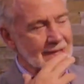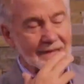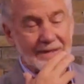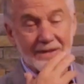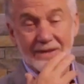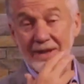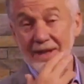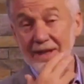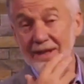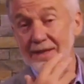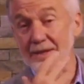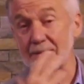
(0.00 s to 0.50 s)
goes,
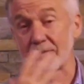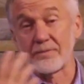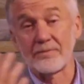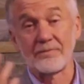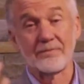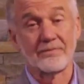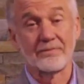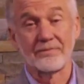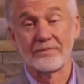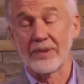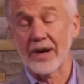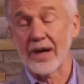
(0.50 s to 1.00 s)
well, he's
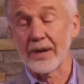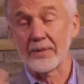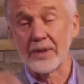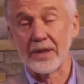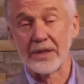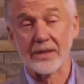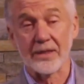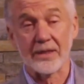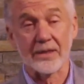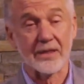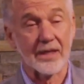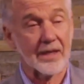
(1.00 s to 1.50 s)

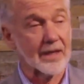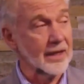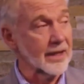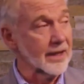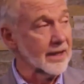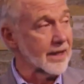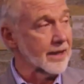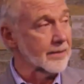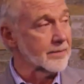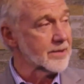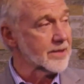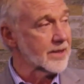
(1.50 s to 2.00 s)
probably just
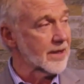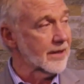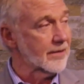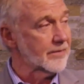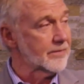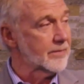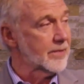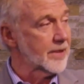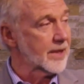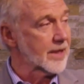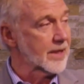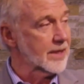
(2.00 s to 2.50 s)
killing
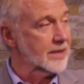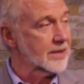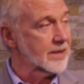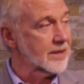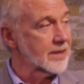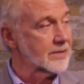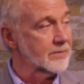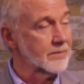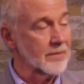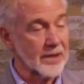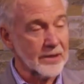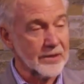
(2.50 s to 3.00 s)
himself because
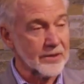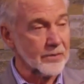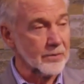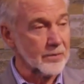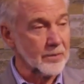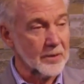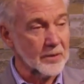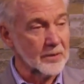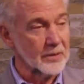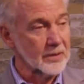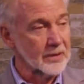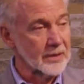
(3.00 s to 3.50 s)
he's
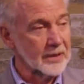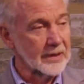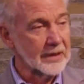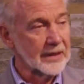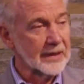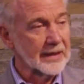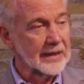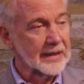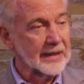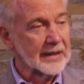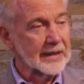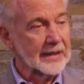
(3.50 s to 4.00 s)
miserable,
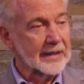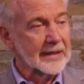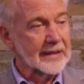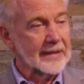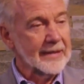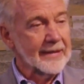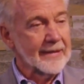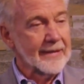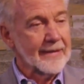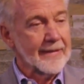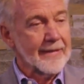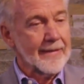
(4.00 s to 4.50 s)

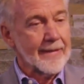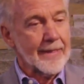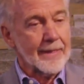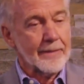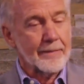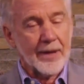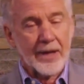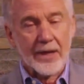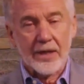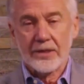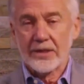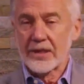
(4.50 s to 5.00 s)

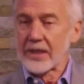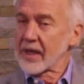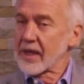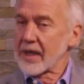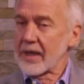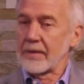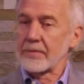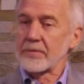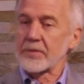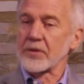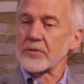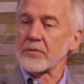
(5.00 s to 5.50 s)
because it
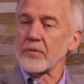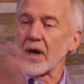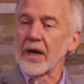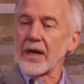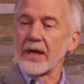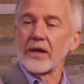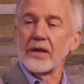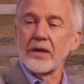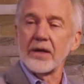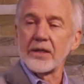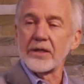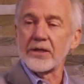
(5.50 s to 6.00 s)
comes
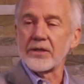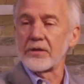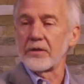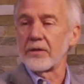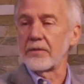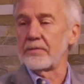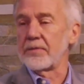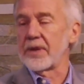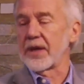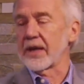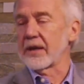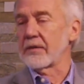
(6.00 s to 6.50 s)
right onto
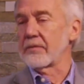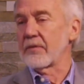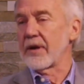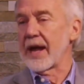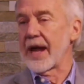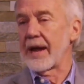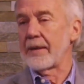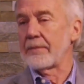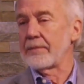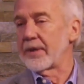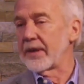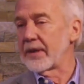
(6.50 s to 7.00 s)
a big
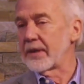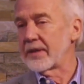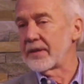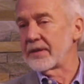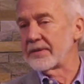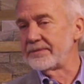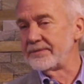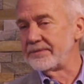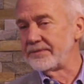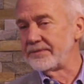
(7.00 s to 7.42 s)
rapid.